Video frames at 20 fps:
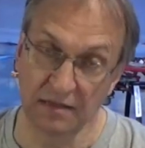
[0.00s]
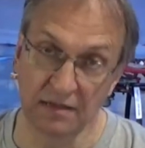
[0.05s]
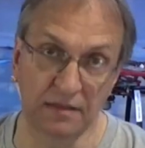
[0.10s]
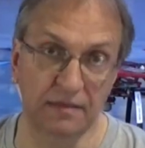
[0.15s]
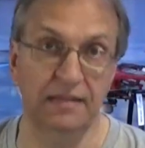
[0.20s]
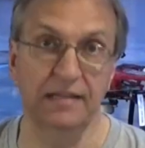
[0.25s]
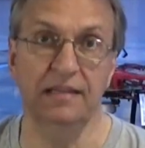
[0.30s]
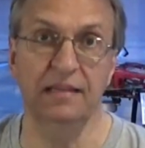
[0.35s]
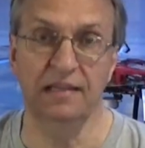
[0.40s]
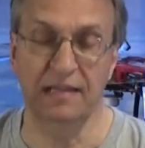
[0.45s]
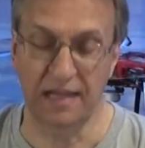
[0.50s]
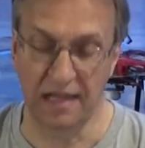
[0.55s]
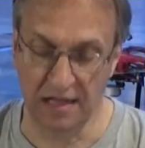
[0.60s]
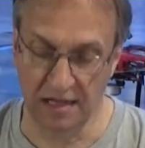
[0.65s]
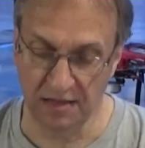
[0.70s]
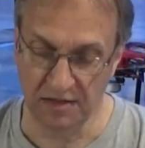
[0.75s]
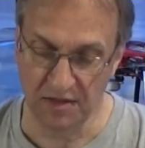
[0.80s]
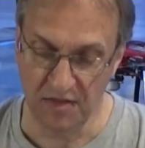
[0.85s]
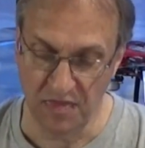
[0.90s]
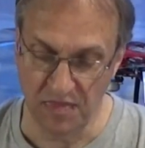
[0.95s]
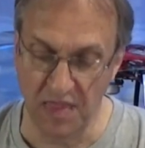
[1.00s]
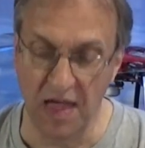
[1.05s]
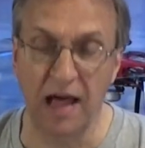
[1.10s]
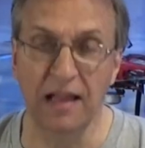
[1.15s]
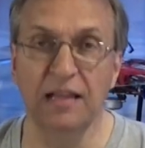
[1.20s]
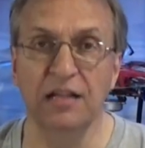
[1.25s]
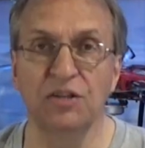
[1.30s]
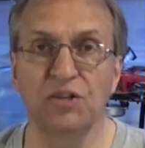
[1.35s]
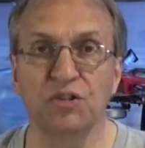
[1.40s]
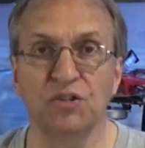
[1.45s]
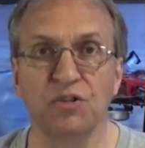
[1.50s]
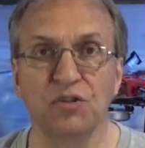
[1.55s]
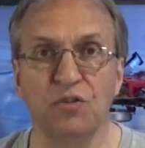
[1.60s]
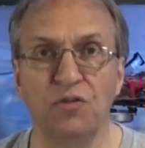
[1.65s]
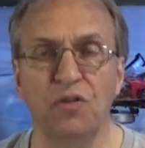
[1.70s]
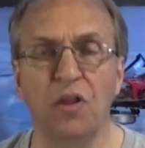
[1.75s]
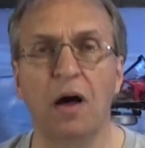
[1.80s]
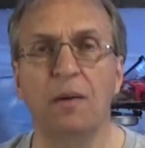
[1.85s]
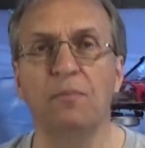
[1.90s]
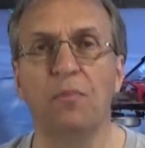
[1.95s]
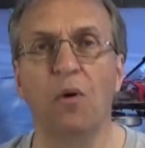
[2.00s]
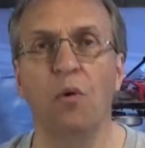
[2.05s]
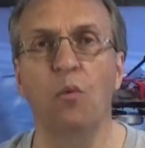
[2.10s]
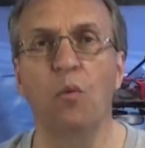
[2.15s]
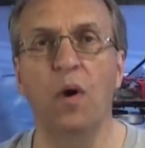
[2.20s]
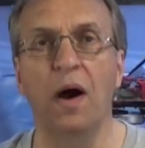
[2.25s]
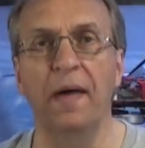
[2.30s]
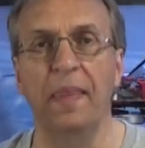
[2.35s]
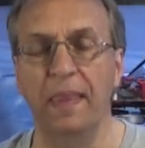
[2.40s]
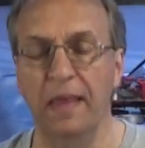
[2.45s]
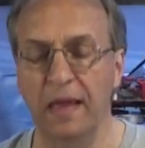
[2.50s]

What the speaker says: DDL, Knowledge number 1.